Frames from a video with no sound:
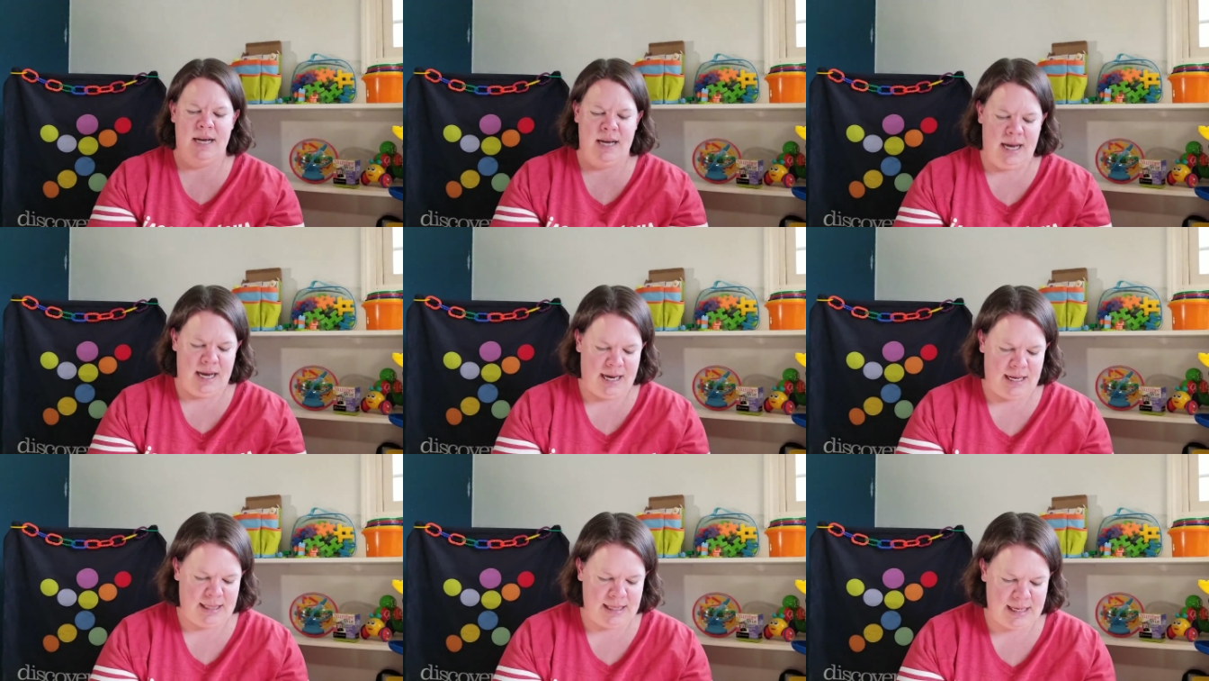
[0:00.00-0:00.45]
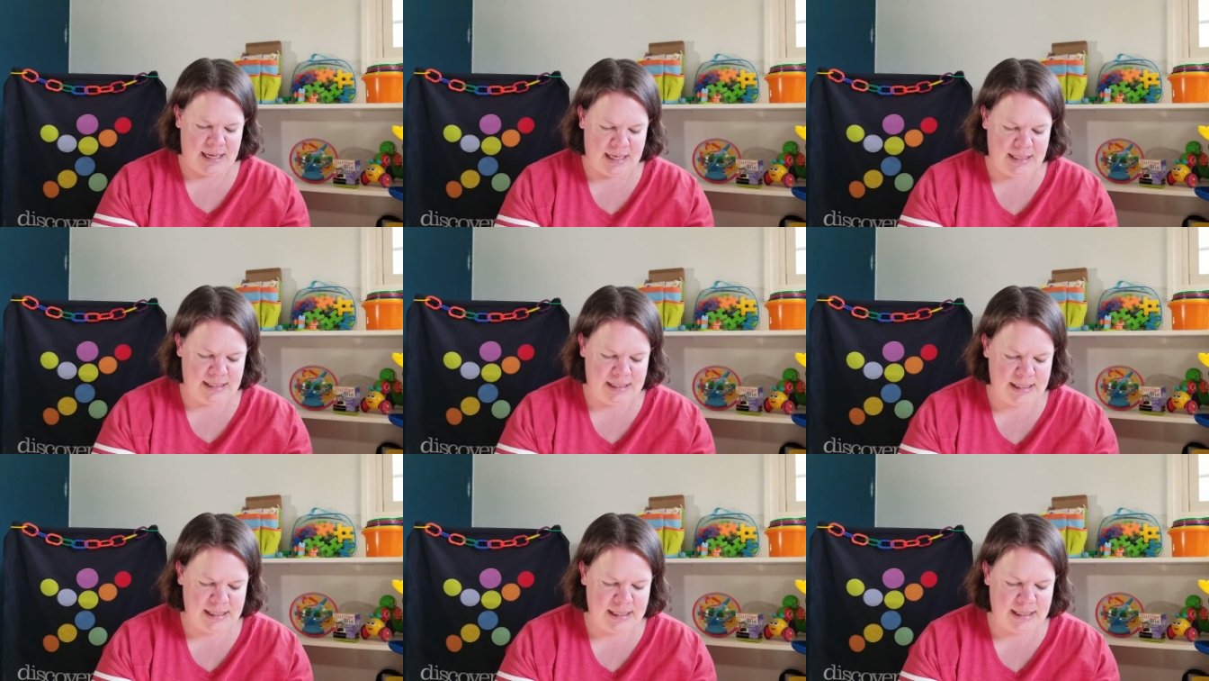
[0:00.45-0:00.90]
And the
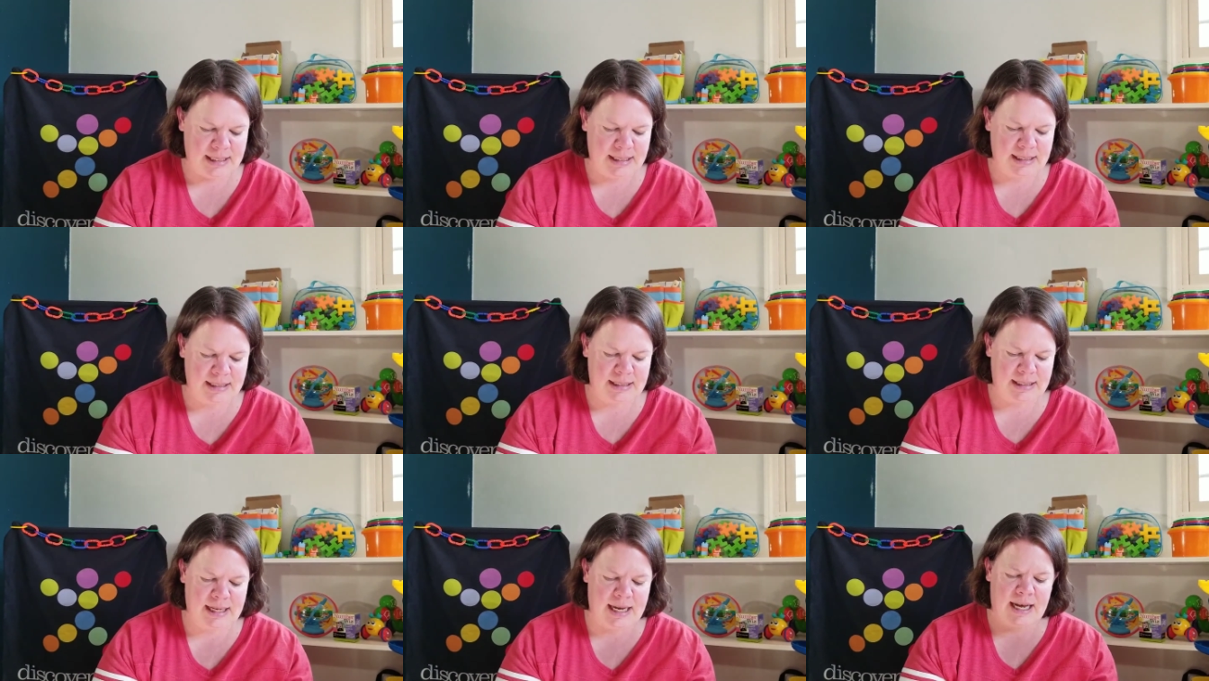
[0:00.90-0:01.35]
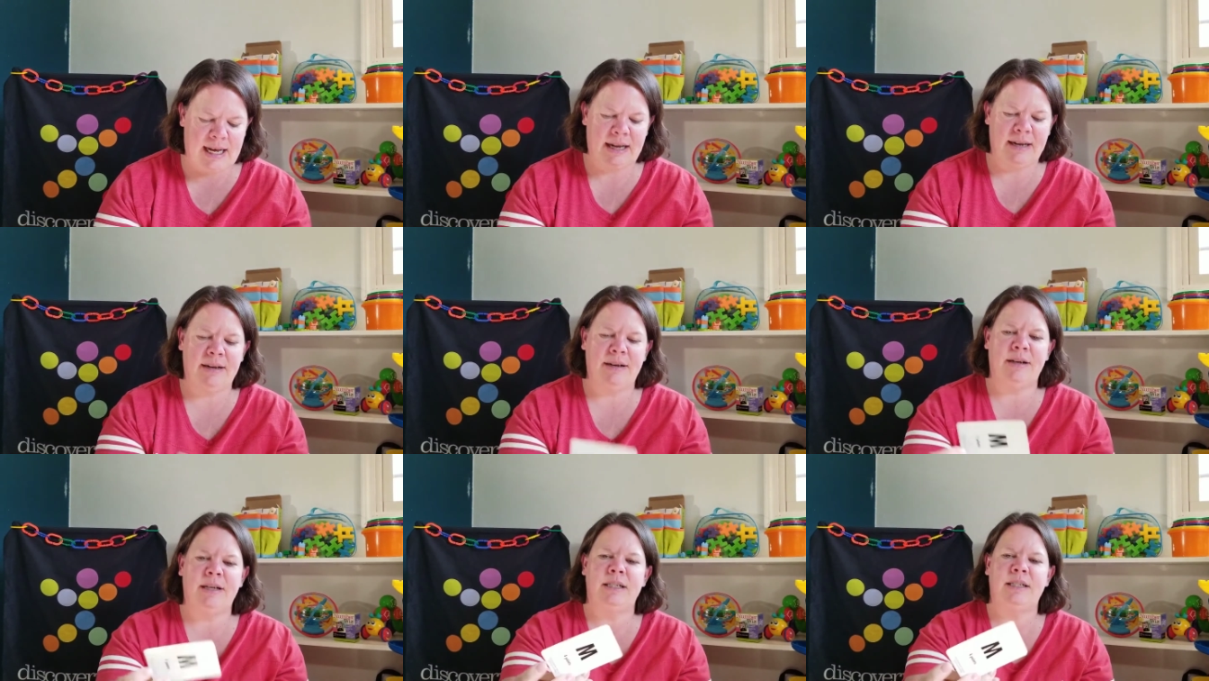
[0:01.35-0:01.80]
idea
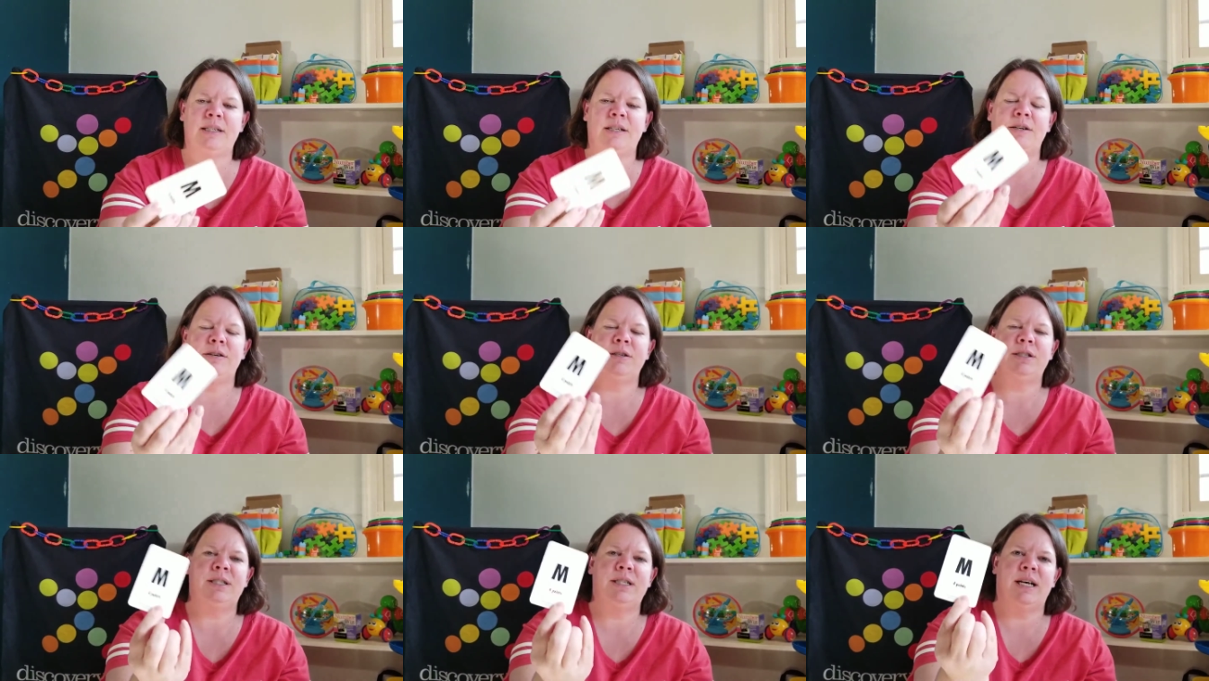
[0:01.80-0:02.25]
then is there's,